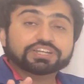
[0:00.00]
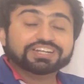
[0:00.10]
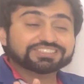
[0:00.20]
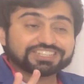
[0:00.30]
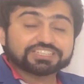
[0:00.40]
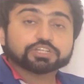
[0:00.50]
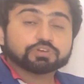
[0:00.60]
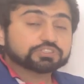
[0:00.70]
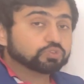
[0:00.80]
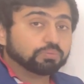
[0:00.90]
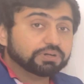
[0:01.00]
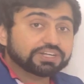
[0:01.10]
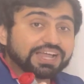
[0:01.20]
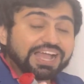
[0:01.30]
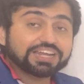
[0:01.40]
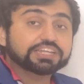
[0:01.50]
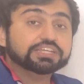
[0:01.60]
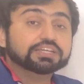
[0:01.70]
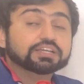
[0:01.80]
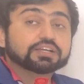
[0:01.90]
a change request to update any
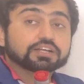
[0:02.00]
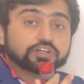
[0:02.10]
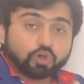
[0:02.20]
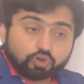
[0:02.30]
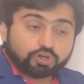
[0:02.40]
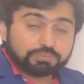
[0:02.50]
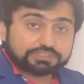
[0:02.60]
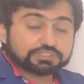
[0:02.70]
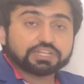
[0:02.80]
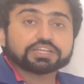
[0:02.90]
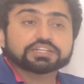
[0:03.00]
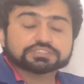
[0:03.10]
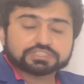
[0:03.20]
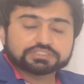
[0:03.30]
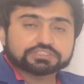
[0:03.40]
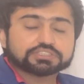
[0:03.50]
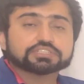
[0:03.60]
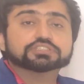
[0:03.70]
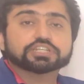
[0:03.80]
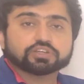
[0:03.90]
documents like risk register,
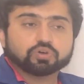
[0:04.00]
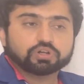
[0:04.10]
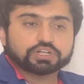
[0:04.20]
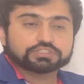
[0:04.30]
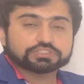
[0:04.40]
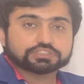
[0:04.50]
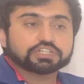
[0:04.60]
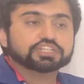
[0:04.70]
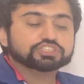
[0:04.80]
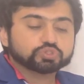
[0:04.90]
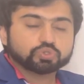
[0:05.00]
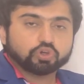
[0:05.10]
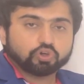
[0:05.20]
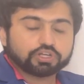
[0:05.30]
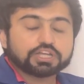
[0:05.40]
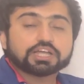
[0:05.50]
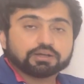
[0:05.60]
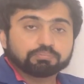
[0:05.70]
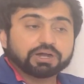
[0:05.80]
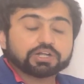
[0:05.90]
stakeholder register, issue log.
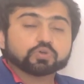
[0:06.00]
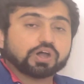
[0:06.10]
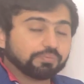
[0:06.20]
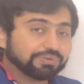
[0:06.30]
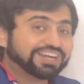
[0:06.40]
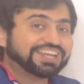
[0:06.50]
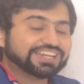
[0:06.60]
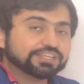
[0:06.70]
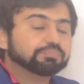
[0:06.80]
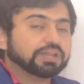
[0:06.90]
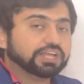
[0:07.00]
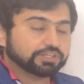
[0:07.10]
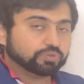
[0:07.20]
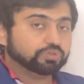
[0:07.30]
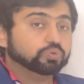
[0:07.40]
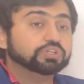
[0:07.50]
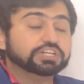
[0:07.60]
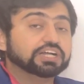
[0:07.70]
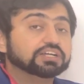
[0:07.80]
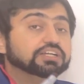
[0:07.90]
But to update any plan, you do need
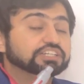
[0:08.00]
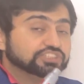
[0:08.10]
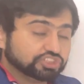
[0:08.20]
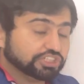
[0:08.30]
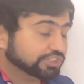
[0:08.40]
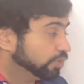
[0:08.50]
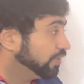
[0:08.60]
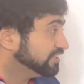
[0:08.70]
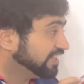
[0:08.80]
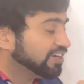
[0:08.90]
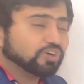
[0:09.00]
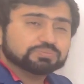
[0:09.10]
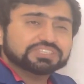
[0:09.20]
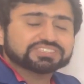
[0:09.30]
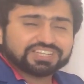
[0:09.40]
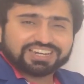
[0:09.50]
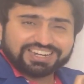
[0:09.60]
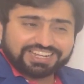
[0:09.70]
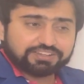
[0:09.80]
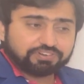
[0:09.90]
a change request. I hope this
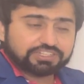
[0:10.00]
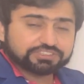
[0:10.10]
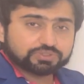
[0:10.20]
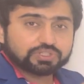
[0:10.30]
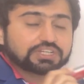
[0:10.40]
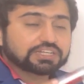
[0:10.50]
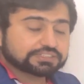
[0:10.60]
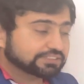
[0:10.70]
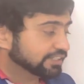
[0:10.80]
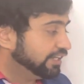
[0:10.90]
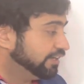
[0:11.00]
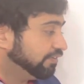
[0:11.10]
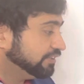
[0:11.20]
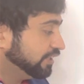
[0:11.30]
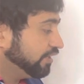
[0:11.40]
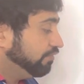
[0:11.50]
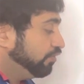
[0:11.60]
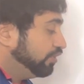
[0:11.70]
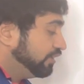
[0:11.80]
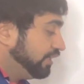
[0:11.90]
clarifies you. This clarifies the
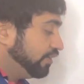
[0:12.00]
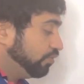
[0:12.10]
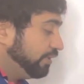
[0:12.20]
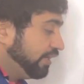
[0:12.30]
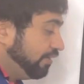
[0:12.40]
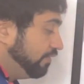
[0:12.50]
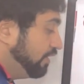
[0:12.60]
confusion that you may have.